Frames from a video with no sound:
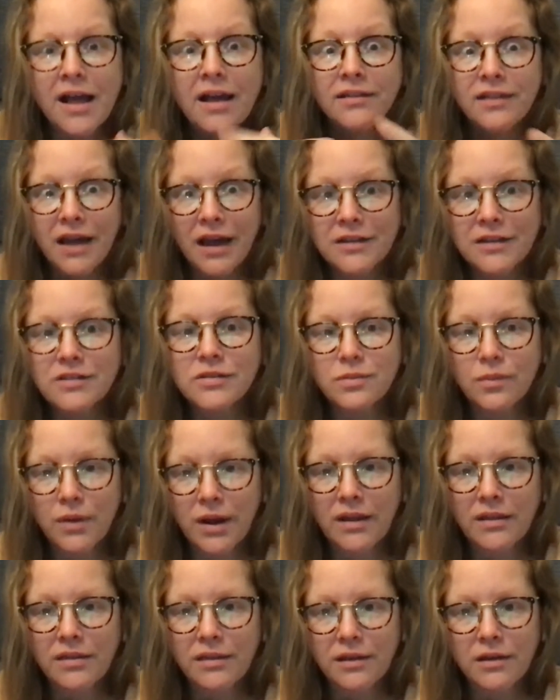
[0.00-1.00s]
That's what
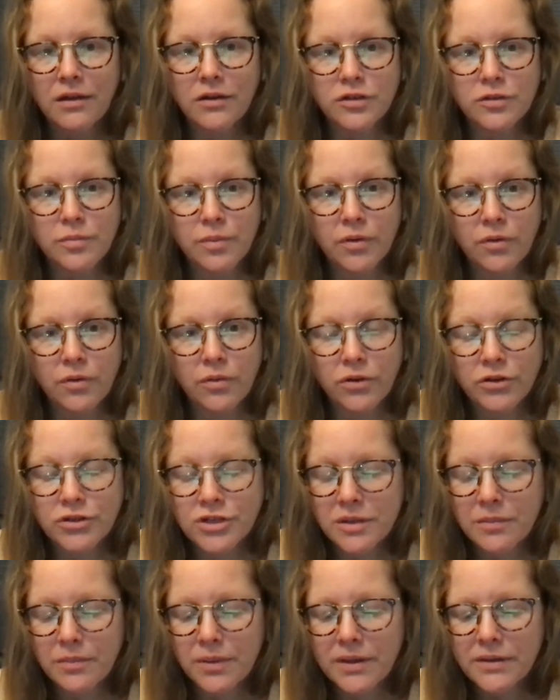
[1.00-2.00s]
I think
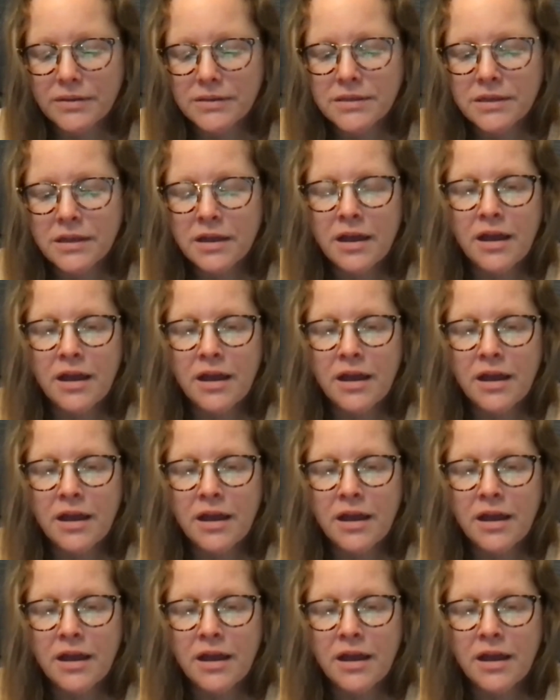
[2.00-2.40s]
entrepreneurship is.